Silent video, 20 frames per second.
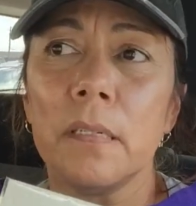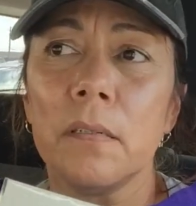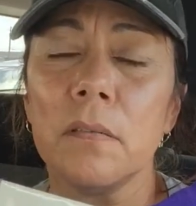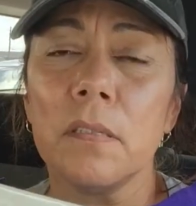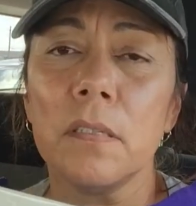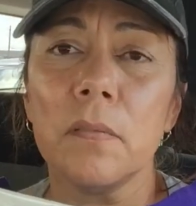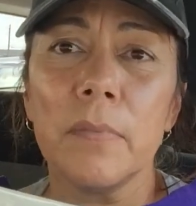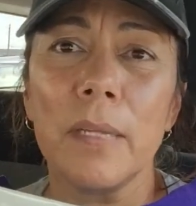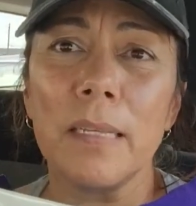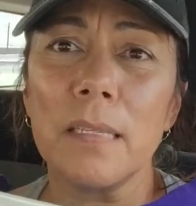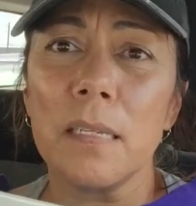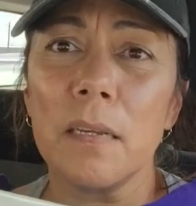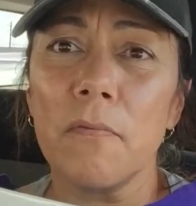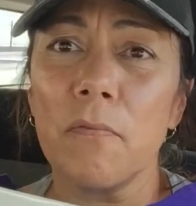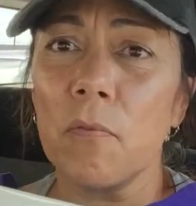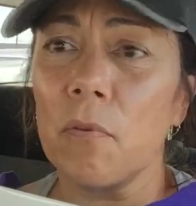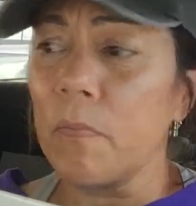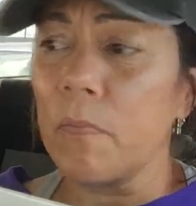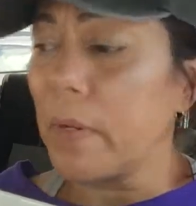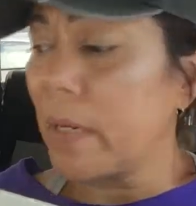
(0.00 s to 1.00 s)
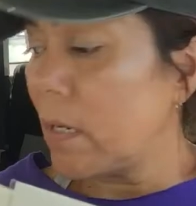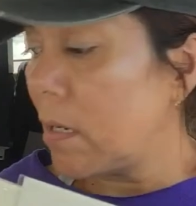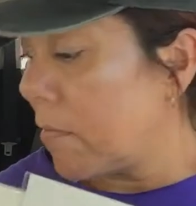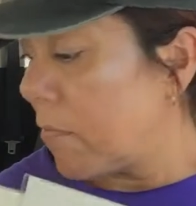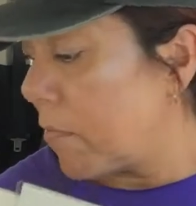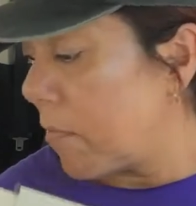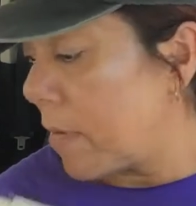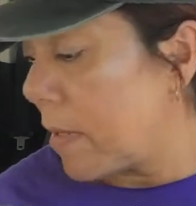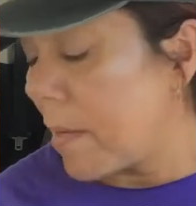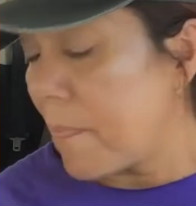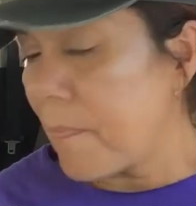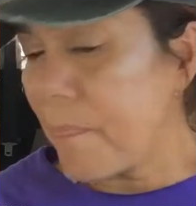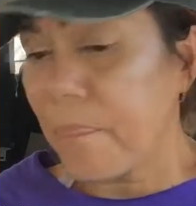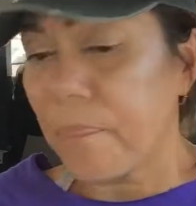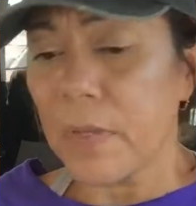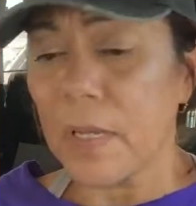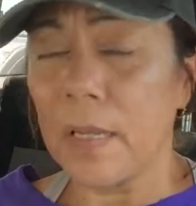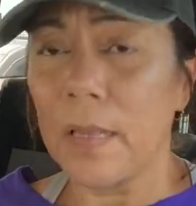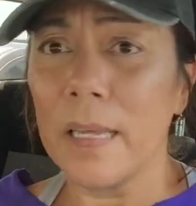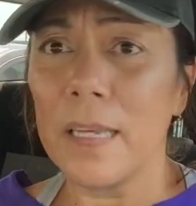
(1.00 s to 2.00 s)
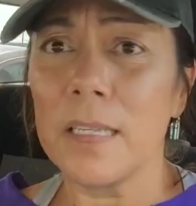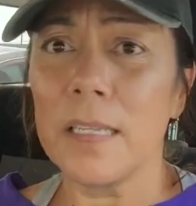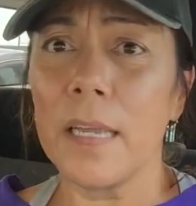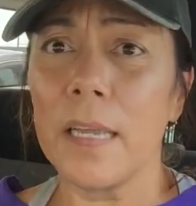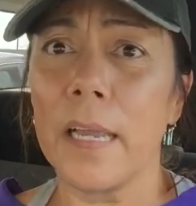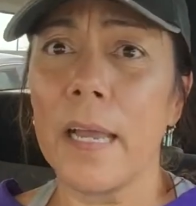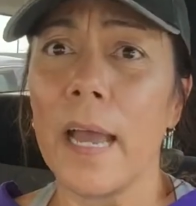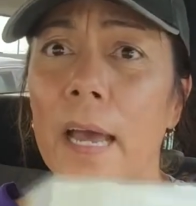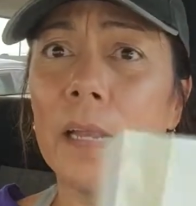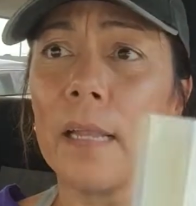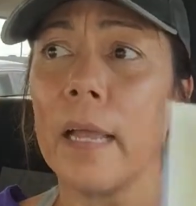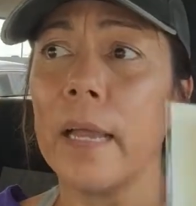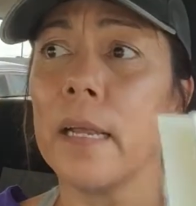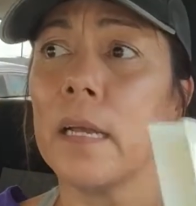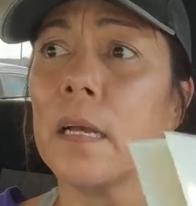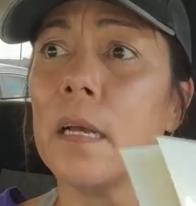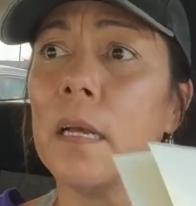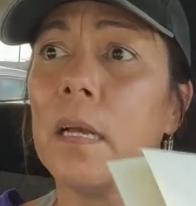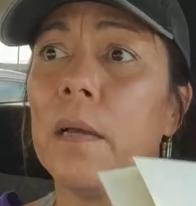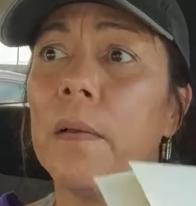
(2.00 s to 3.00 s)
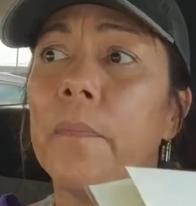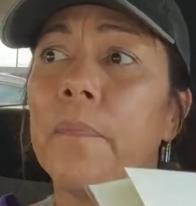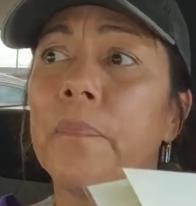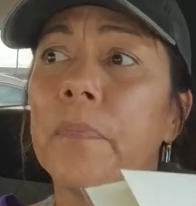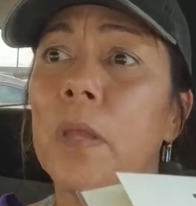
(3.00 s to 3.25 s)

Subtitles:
some of that stuff won't be good for them unless they had like a...